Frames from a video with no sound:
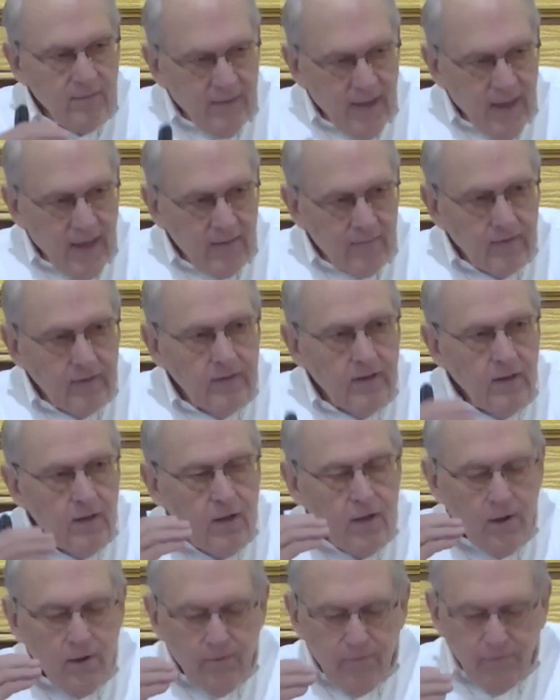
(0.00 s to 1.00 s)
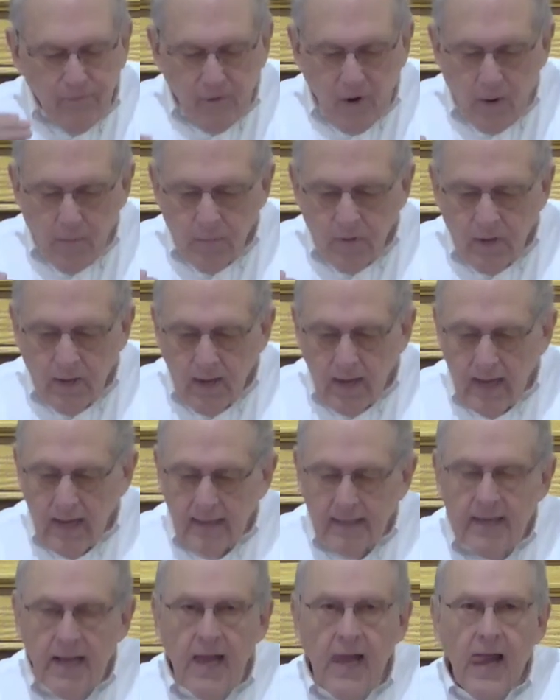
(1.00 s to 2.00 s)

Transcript: heaven from God.